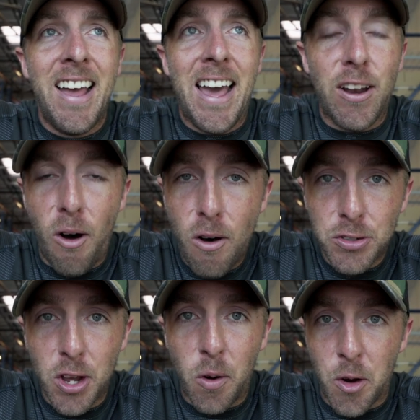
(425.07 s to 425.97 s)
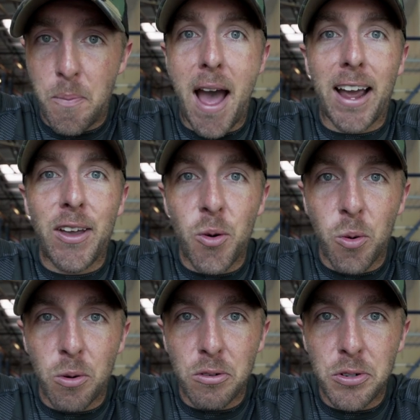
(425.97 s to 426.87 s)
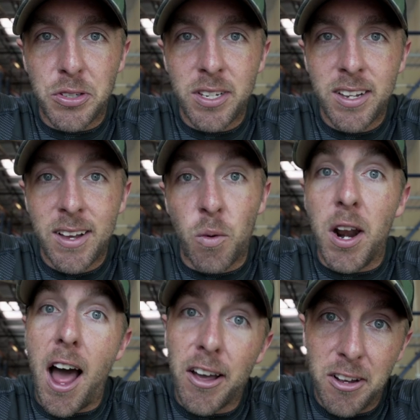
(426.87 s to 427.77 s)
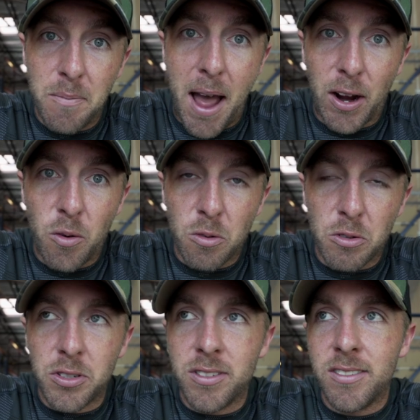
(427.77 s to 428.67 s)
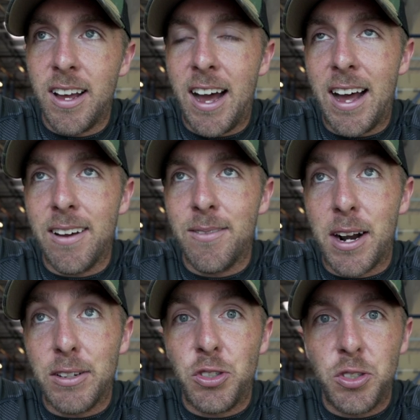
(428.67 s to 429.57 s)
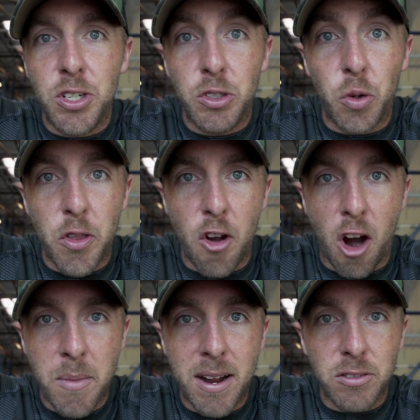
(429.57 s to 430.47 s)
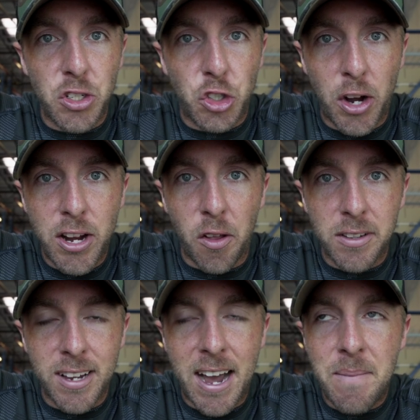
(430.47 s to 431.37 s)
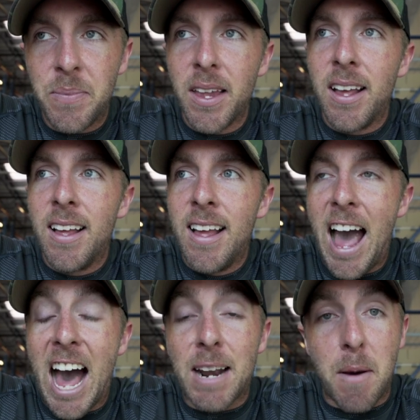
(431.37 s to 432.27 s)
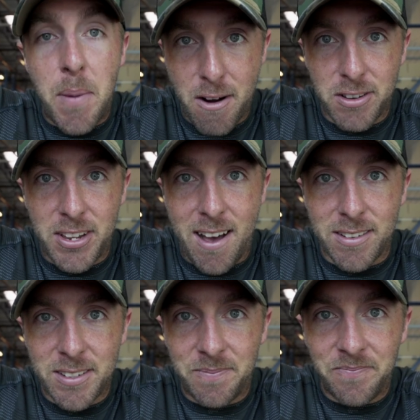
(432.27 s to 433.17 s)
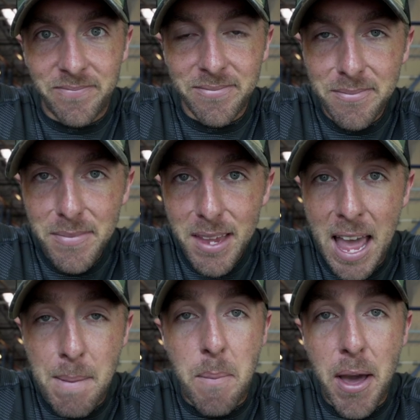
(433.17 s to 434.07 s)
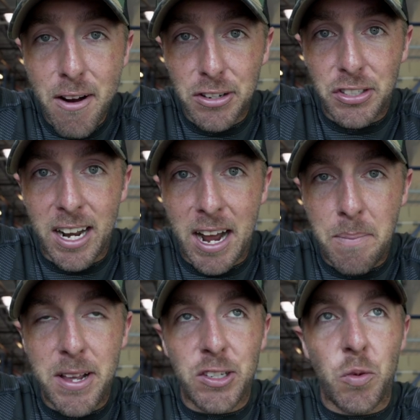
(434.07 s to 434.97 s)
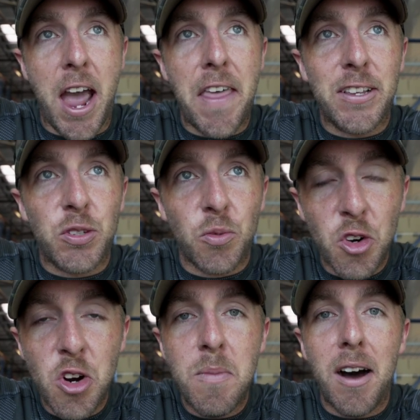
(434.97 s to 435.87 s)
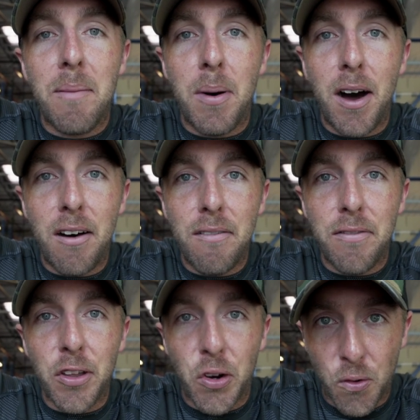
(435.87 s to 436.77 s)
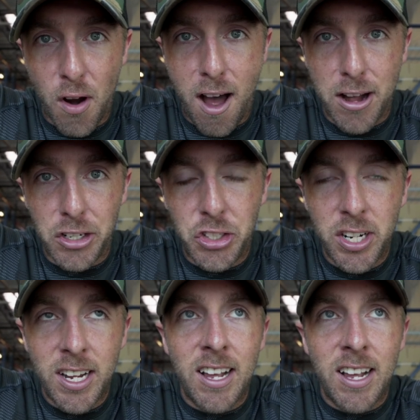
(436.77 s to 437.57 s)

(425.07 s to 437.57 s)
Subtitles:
And also we were packing orders when I couldn't pack orders, when I joined the Army and I was in training all the time, out of my parents' house. And my parents' setup is we had this room above the garage.